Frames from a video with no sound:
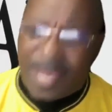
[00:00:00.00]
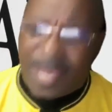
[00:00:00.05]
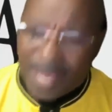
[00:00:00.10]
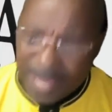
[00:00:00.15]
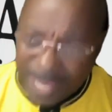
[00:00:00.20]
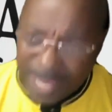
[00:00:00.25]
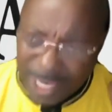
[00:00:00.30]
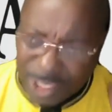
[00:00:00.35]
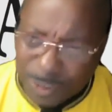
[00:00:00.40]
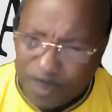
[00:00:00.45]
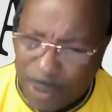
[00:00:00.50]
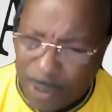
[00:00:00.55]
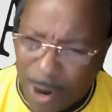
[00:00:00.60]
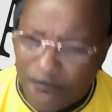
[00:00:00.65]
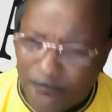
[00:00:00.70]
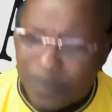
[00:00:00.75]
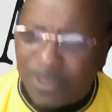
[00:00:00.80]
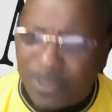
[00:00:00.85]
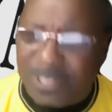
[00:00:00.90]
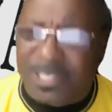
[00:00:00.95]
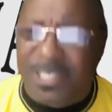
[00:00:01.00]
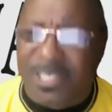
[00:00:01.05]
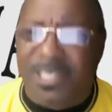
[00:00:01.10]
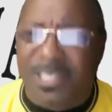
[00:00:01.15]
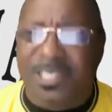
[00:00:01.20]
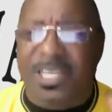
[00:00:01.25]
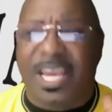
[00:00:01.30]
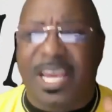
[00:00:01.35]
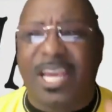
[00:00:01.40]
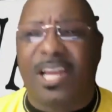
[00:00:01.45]
His
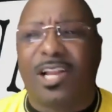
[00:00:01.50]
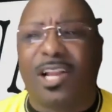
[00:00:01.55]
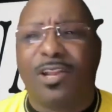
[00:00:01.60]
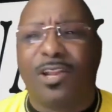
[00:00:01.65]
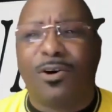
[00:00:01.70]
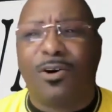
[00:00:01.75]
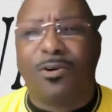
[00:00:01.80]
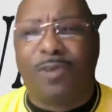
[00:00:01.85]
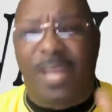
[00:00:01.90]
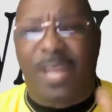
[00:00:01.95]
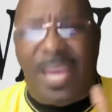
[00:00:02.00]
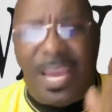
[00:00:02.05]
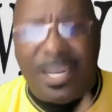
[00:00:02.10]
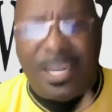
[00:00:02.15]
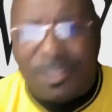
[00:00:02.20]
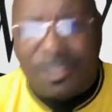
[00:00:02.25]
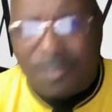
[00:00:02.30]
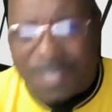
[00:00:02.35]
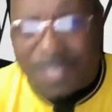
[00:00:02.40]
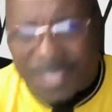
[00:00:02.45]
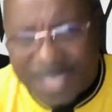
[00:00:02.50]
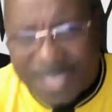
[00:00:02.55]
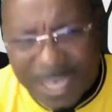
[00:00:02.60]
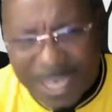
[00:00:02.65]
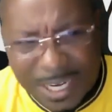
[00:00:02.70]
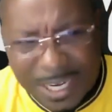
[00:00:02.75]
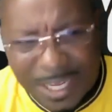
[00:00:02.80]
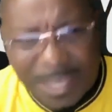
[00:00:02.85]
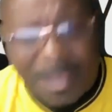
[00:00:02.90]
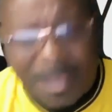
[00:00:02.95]
purposes include
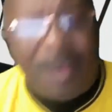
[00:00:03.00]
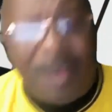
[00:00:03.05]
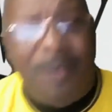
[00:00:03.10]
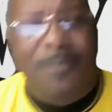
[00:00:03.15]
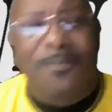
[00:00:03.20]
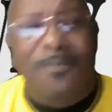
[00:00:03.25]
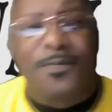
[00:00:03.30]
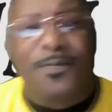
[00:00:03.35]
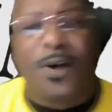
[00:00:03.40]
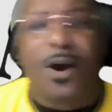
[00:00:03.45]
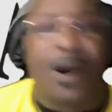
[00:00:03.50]
interceding for